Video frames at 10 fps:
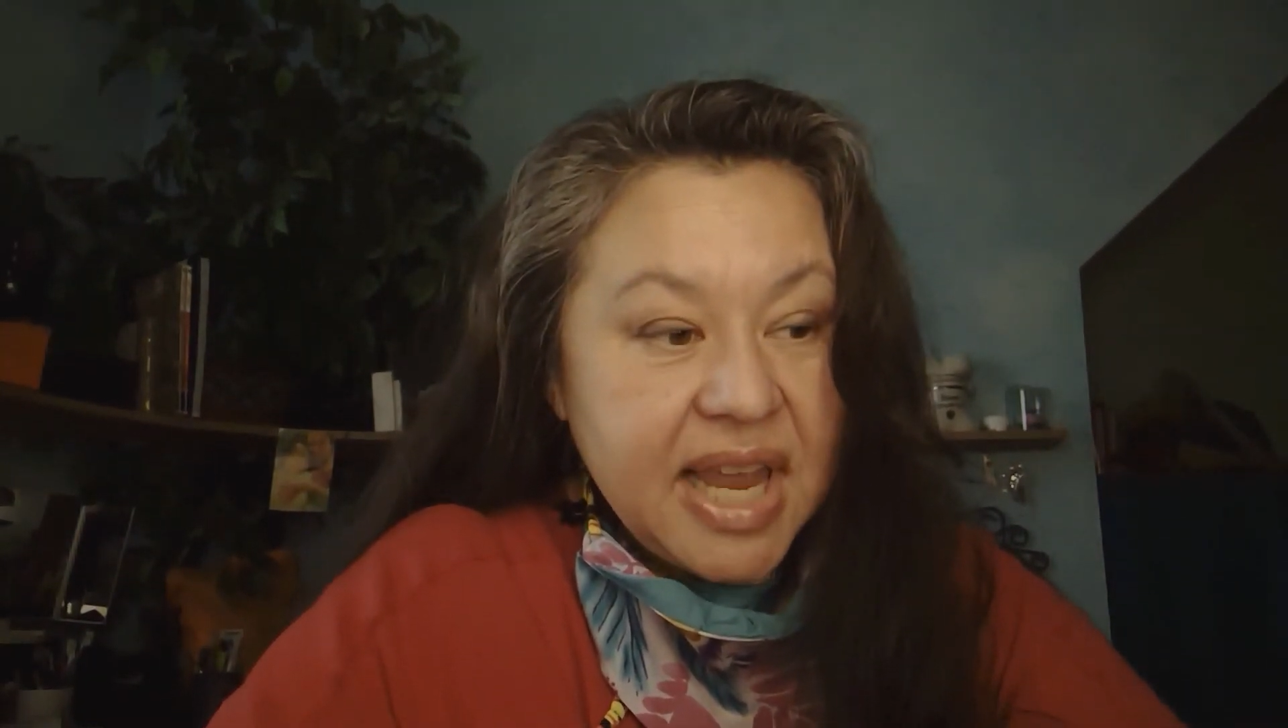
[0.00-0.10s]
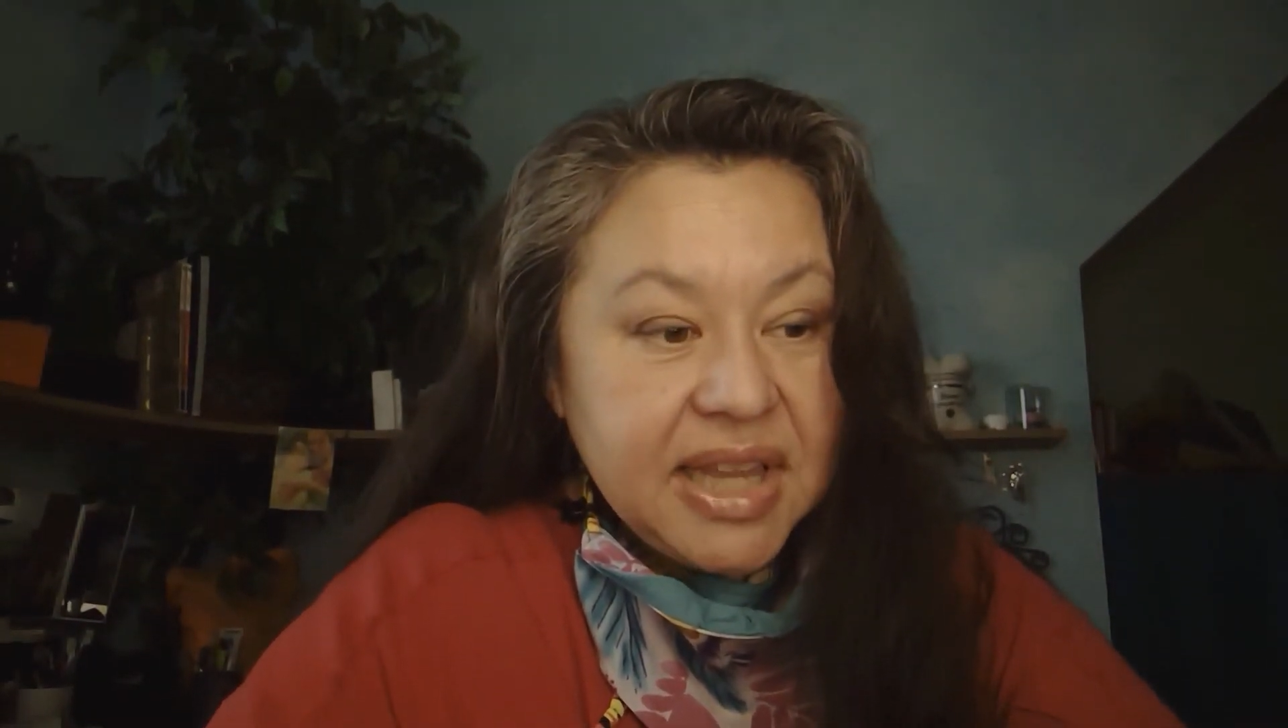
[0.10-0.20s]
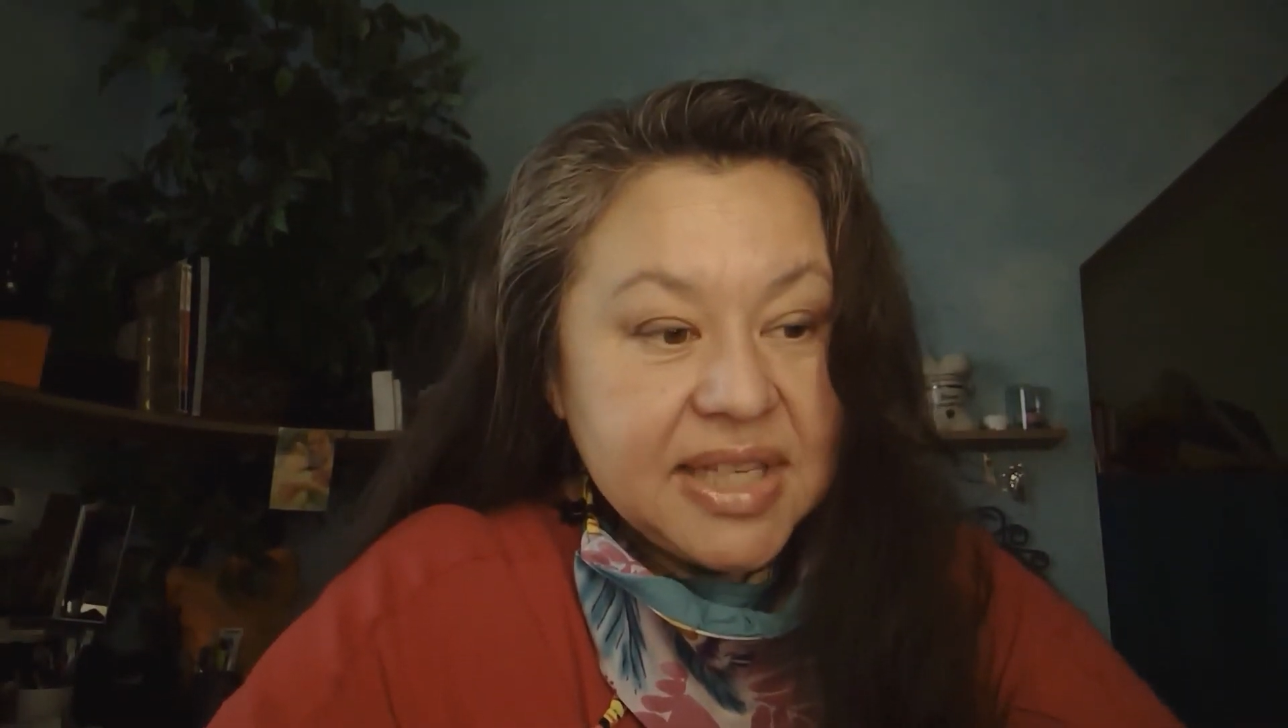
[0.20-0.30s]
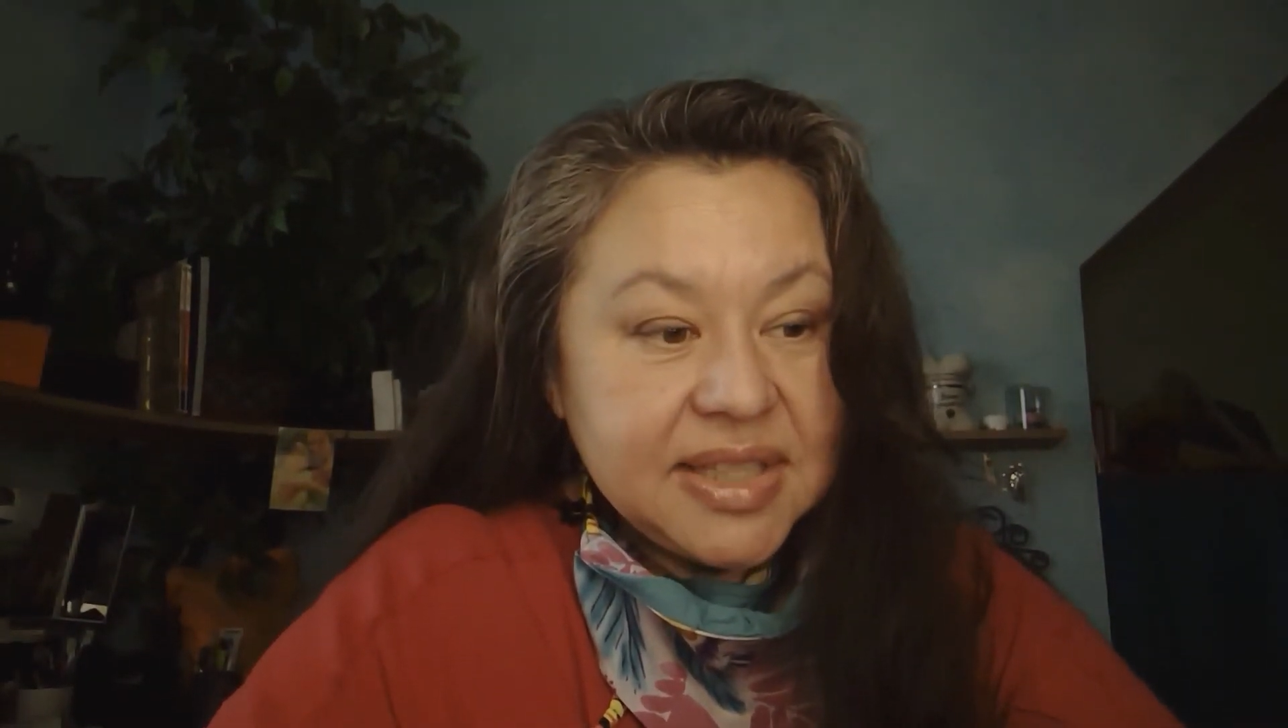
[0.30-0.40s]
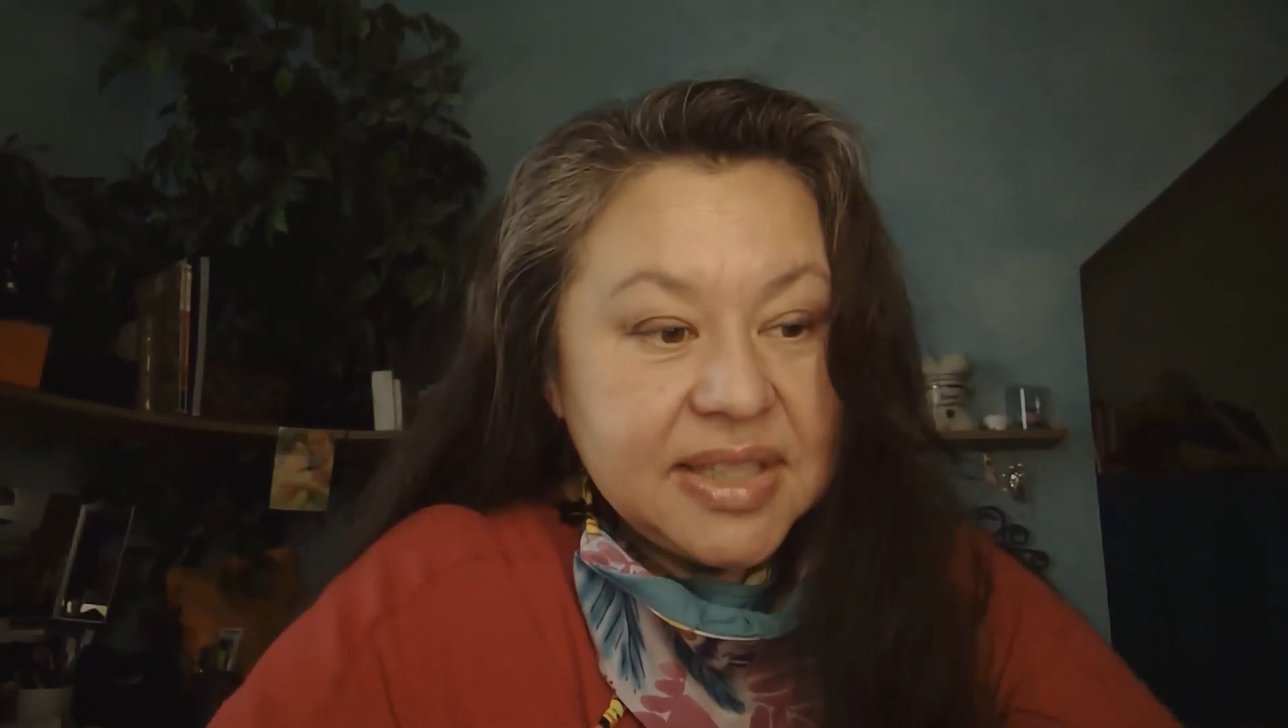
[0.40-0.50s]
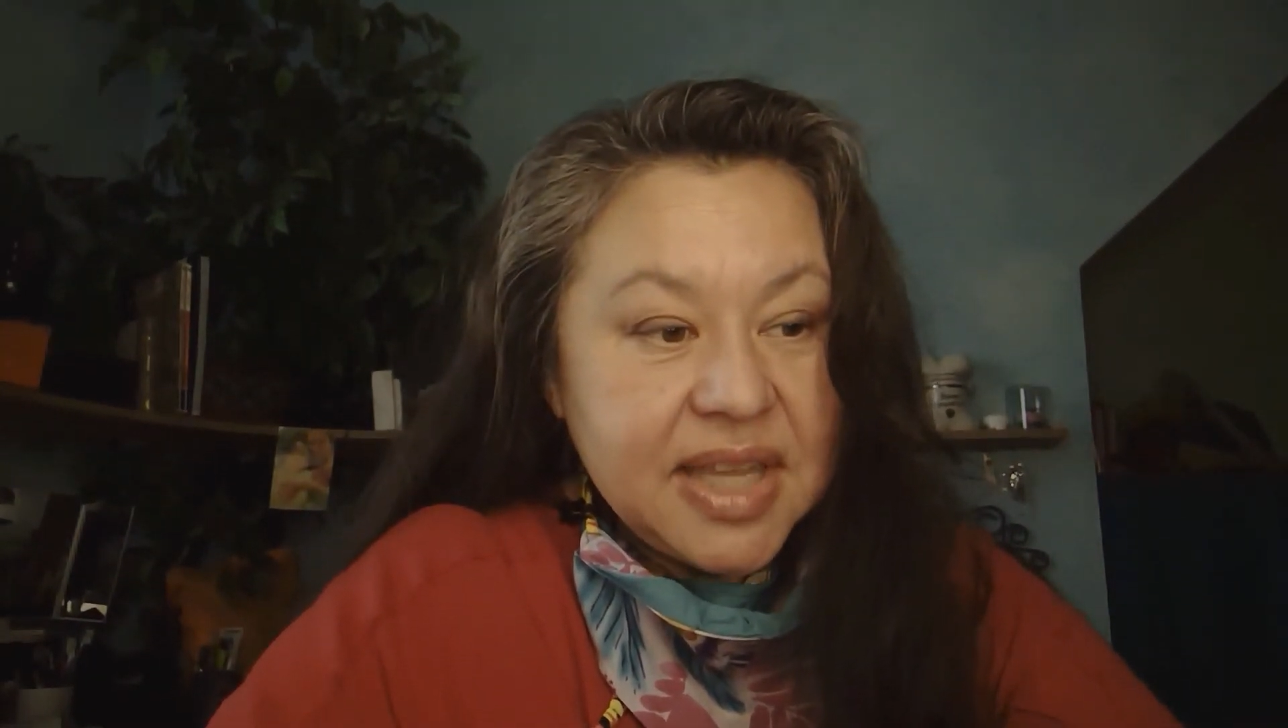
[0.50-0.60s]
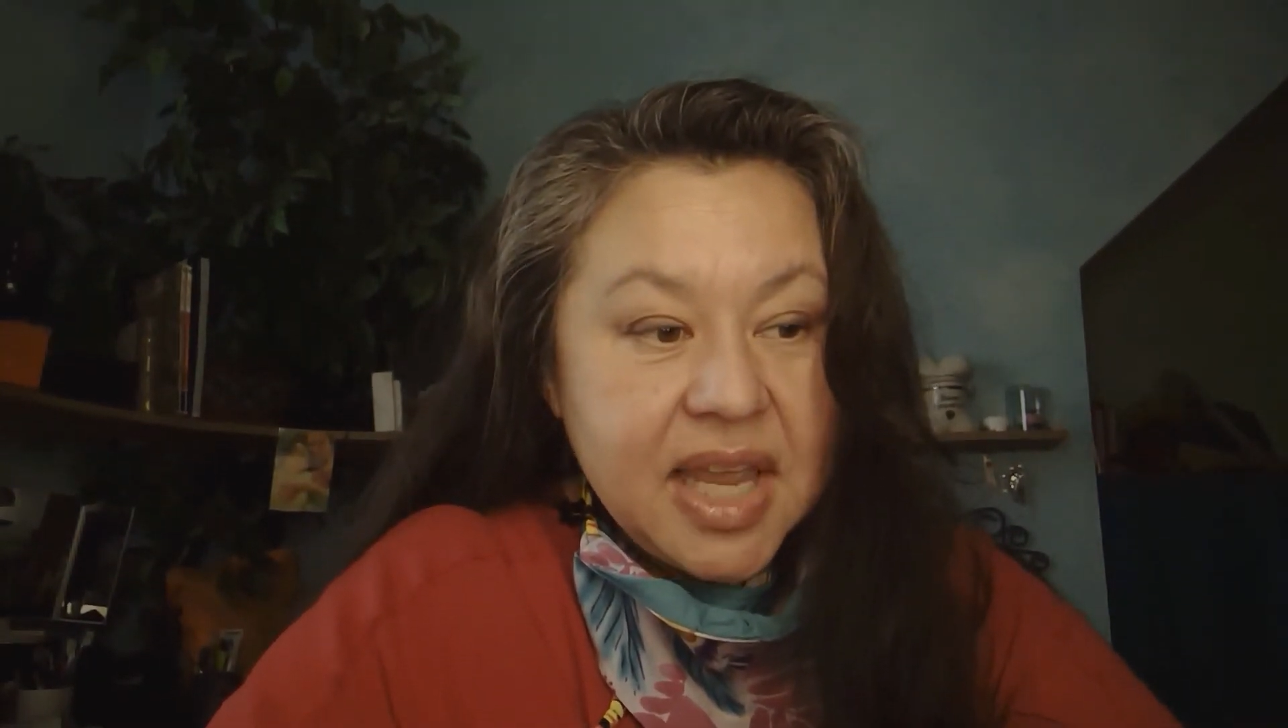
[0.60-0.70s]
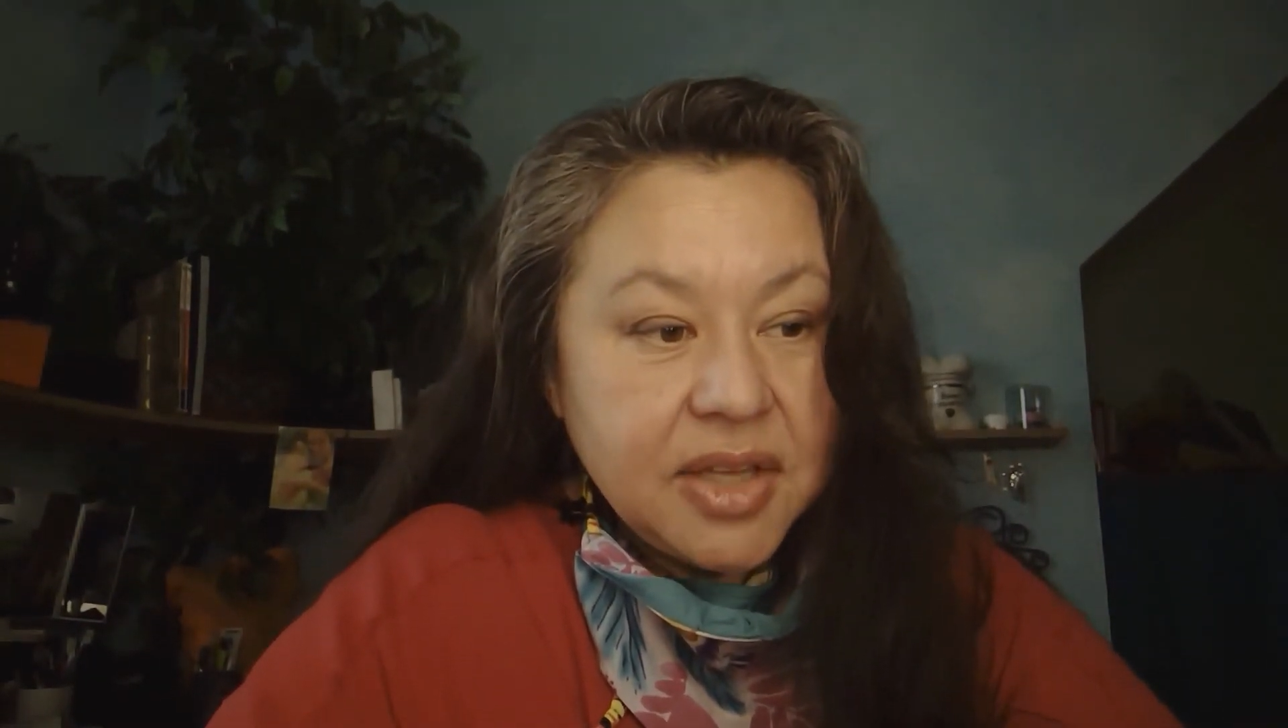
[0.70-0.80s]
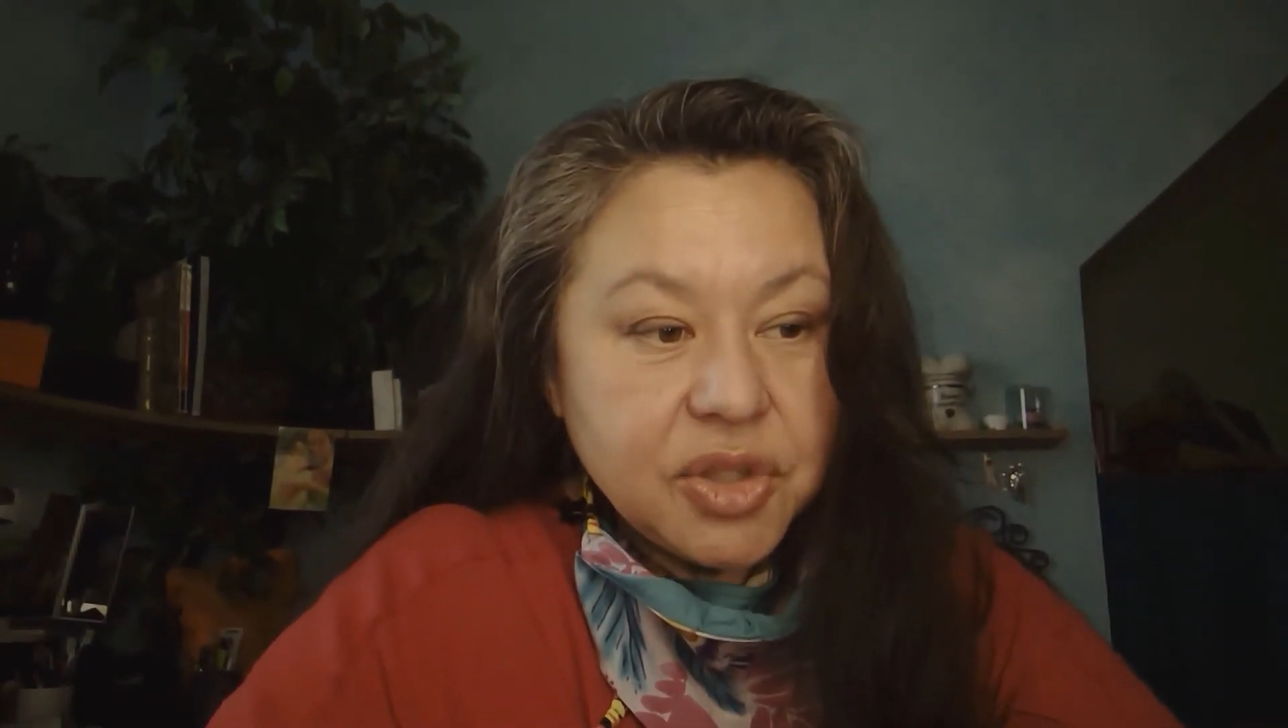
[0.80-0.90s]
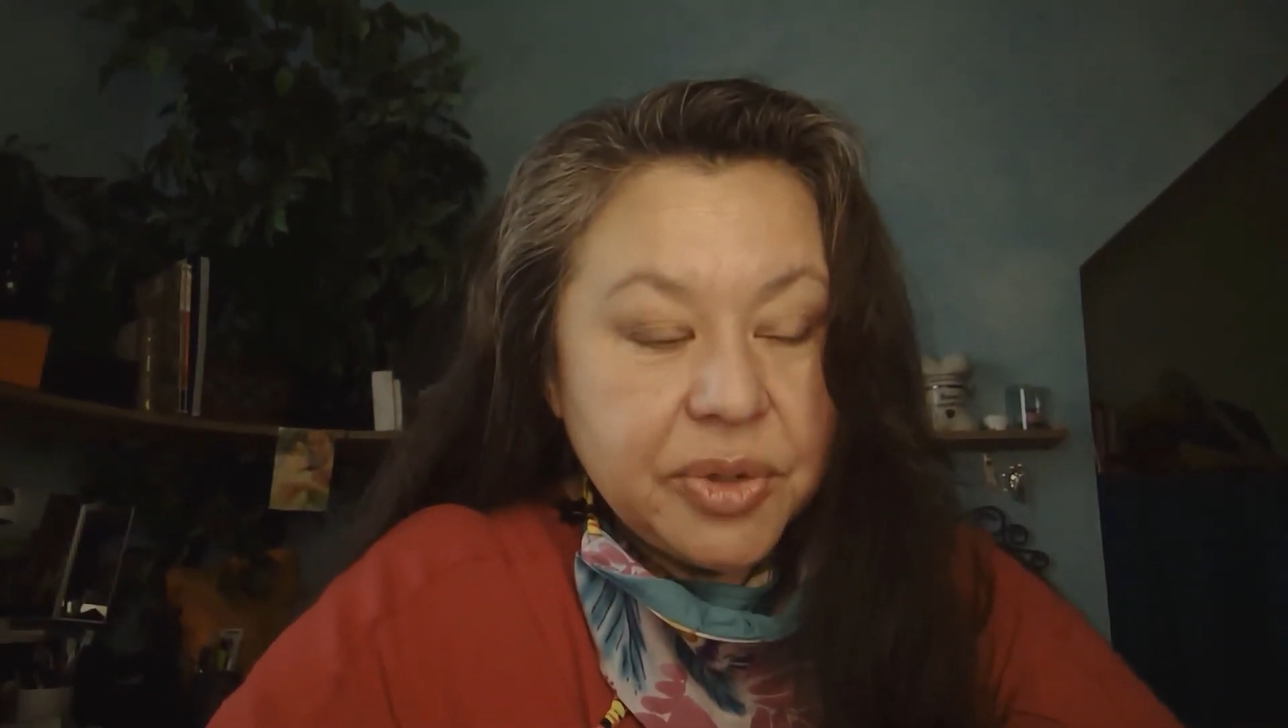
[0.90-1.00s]

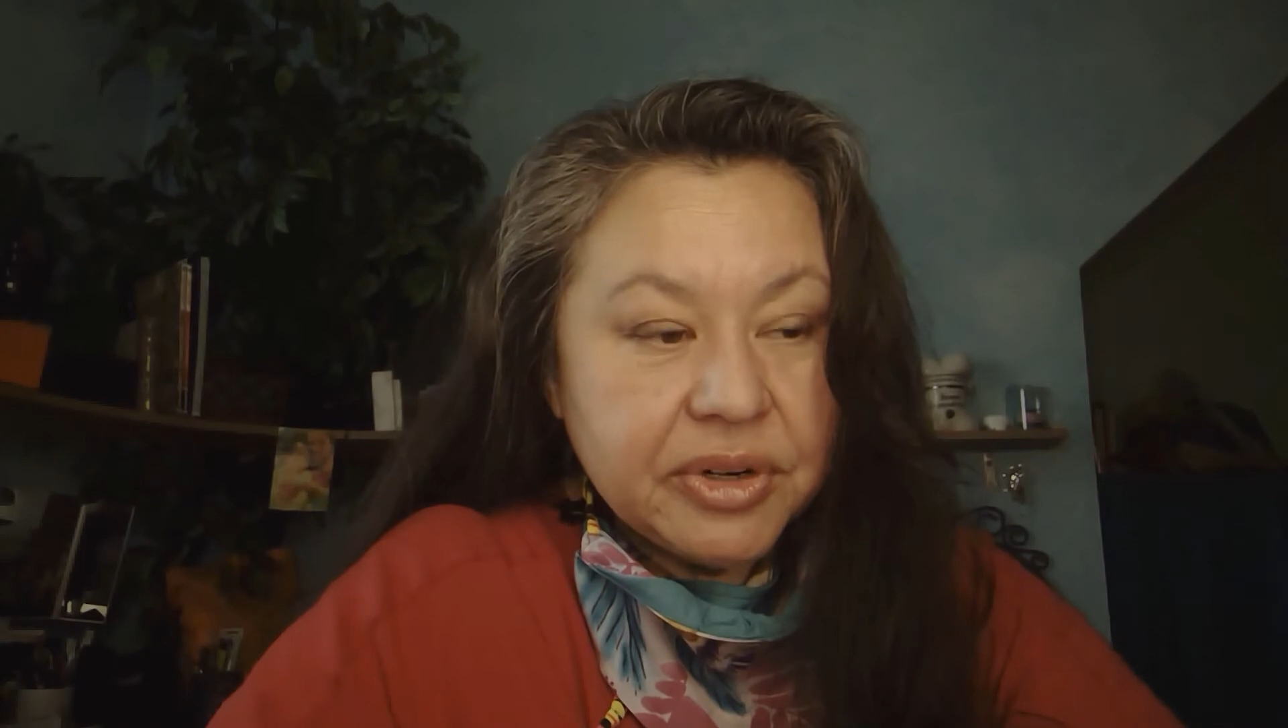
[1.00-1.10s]
irresponsibly now